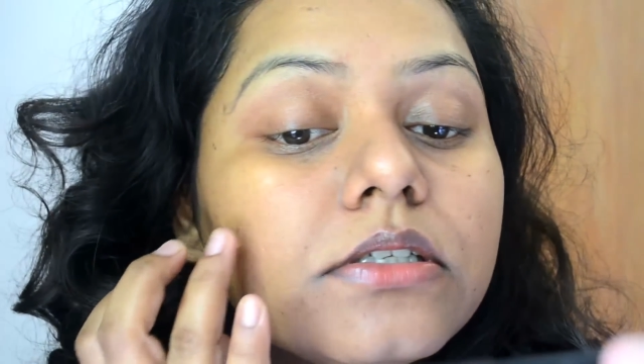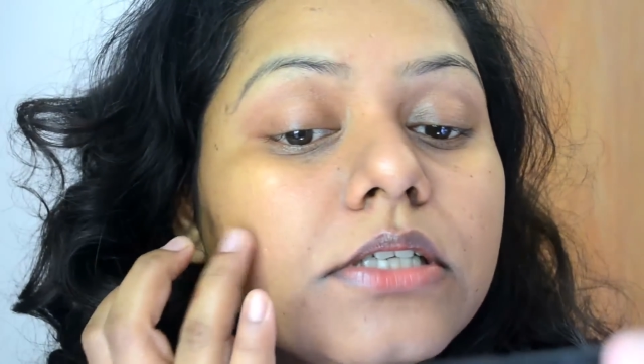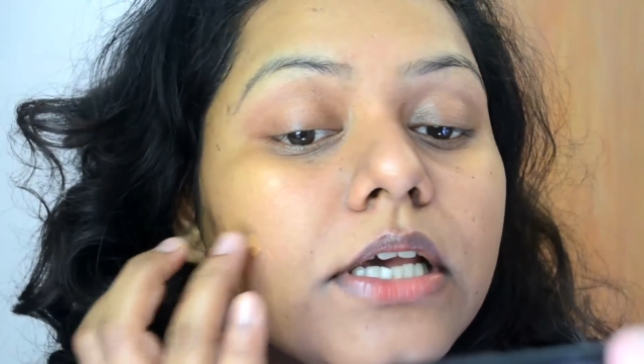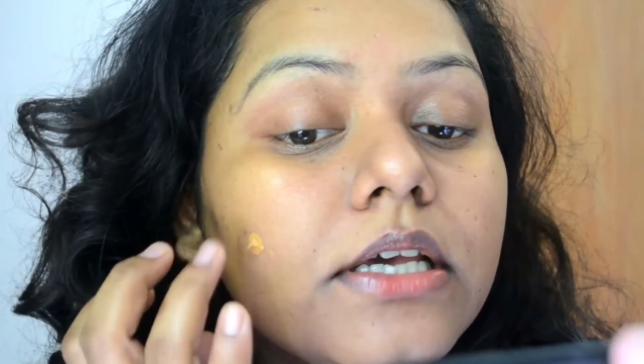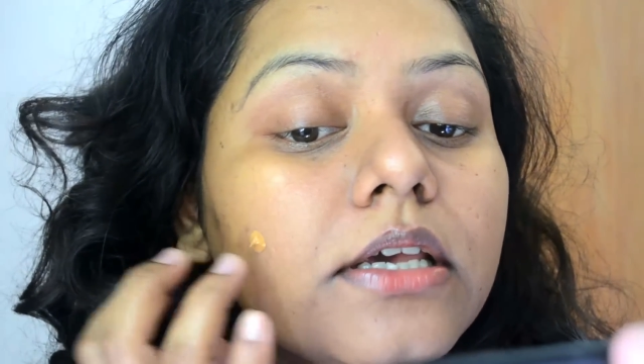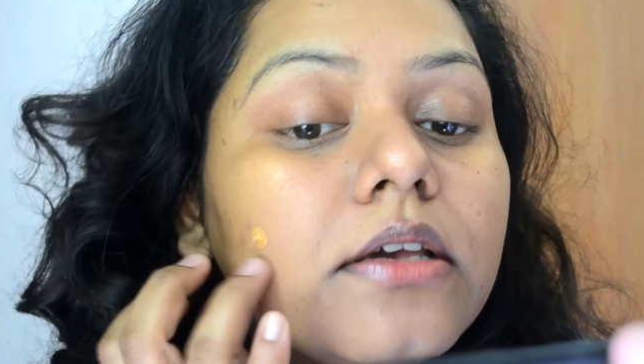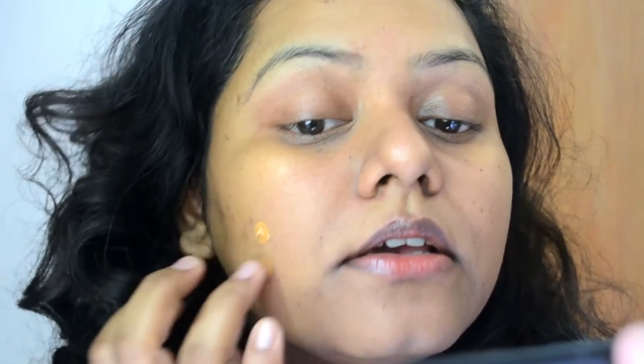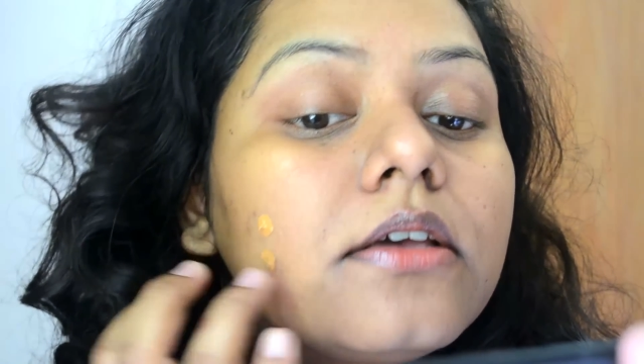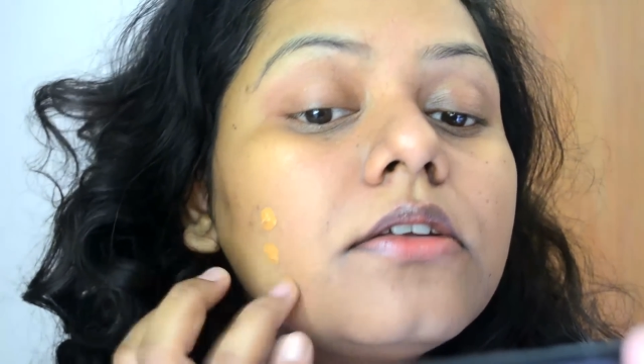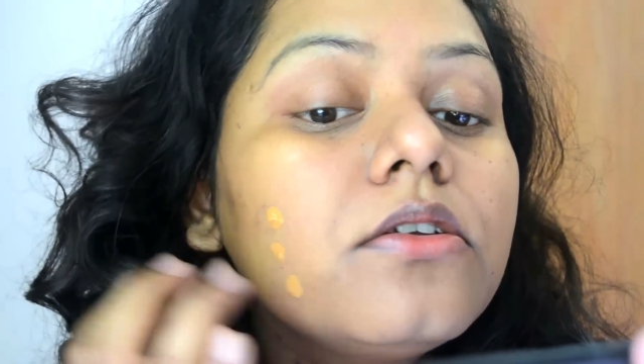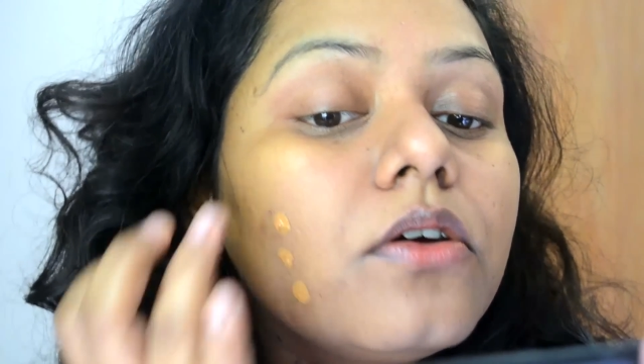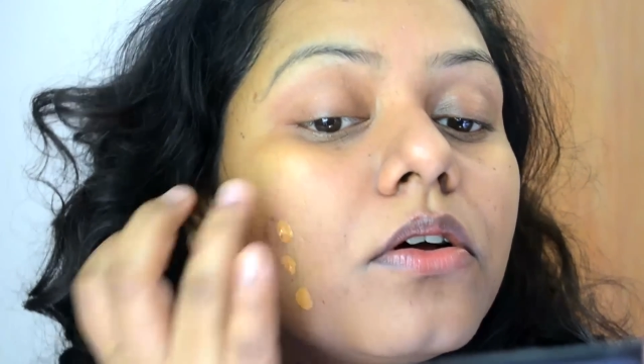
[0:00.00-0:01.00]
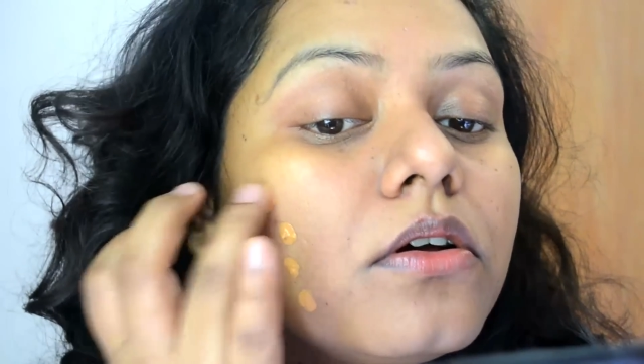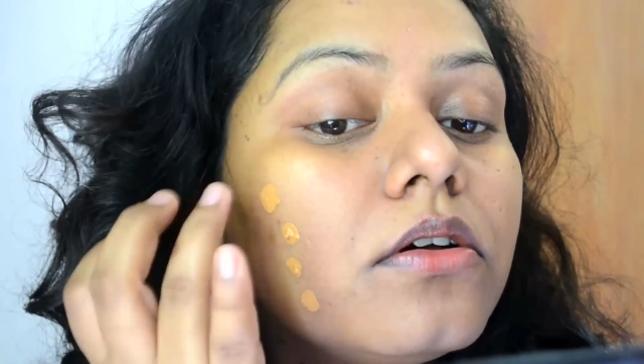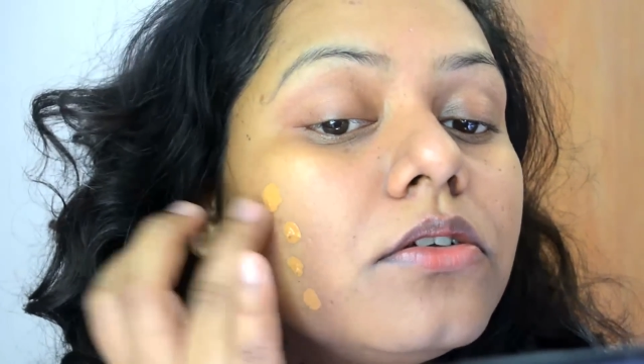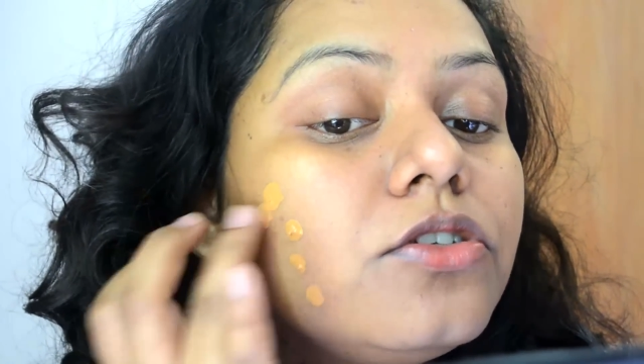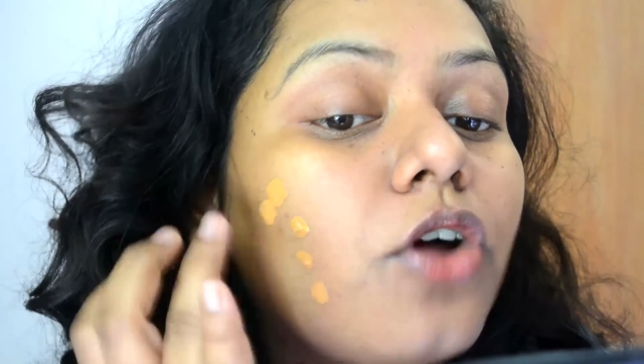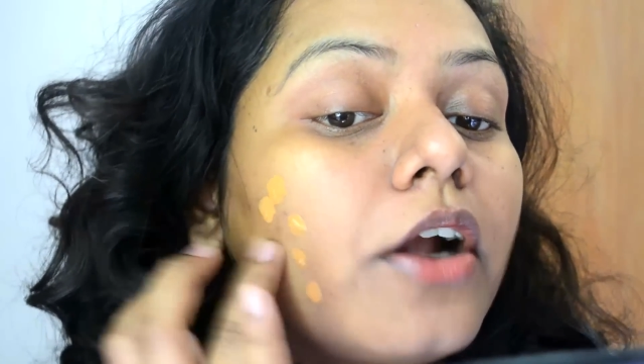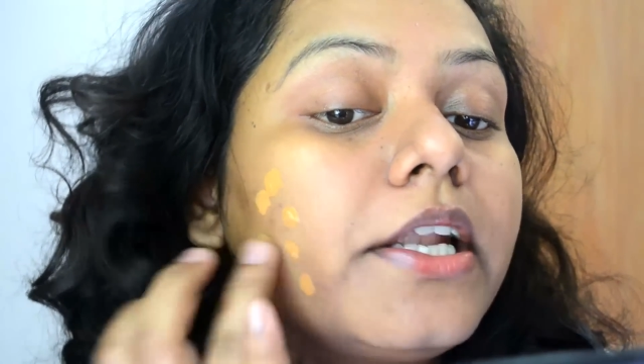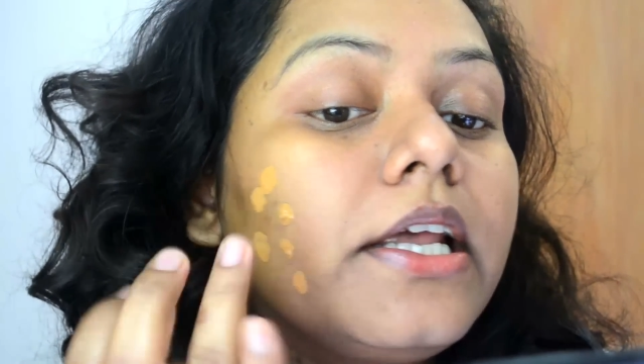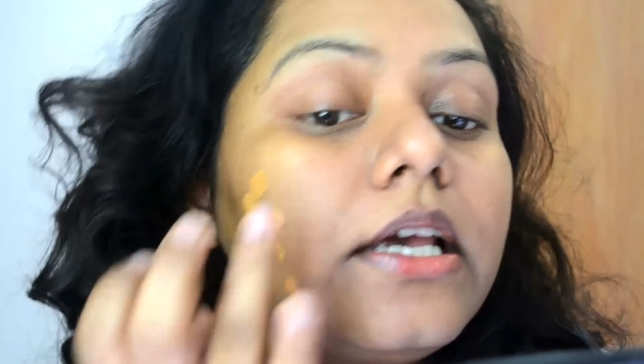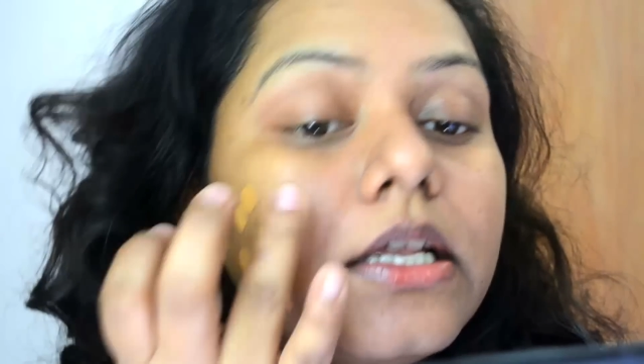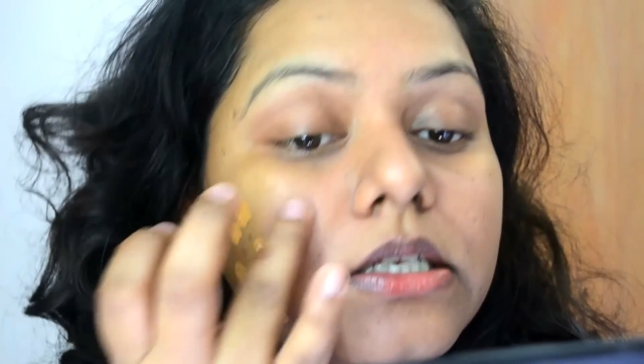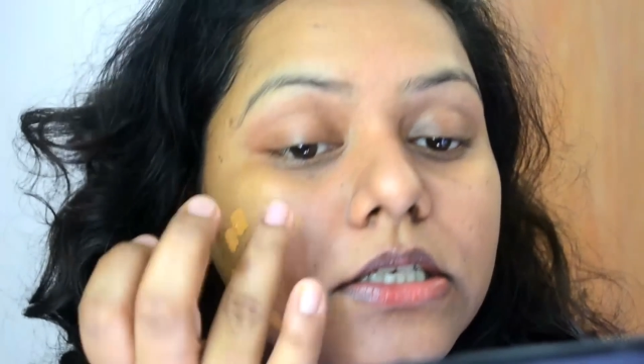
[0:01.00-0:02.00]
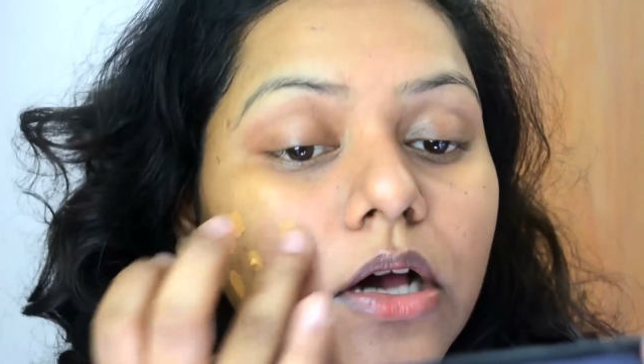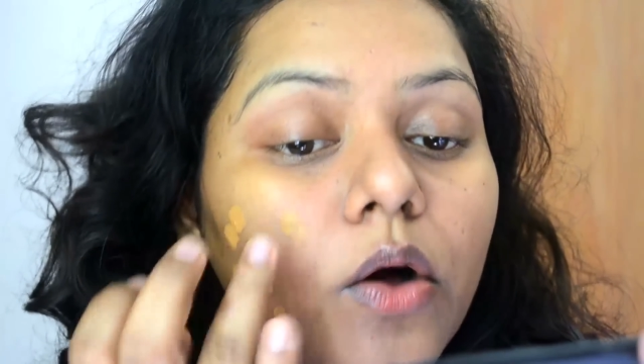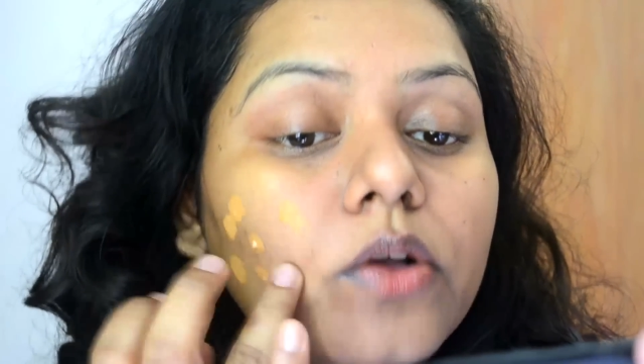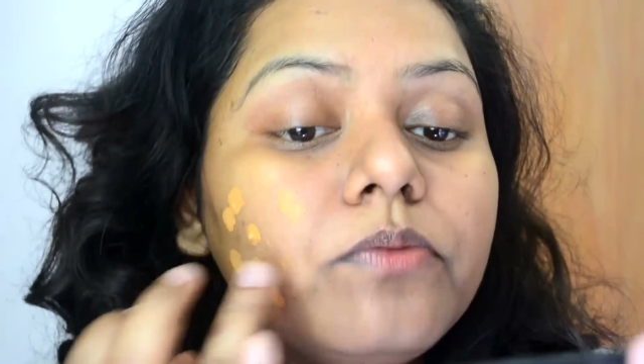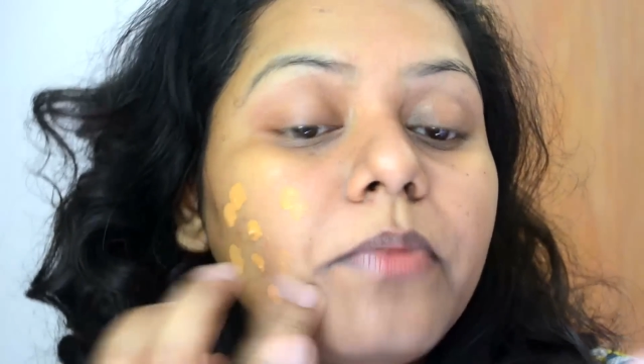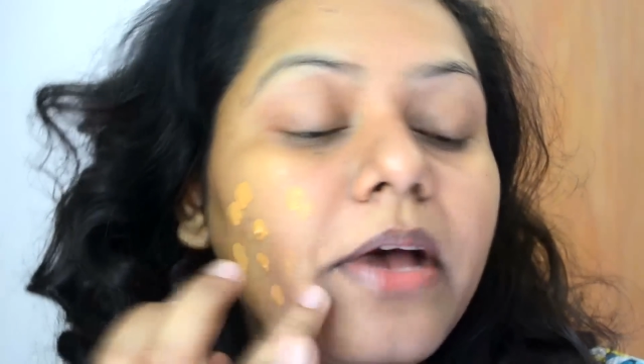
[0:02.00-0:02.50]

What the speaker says: taking it, dotting it on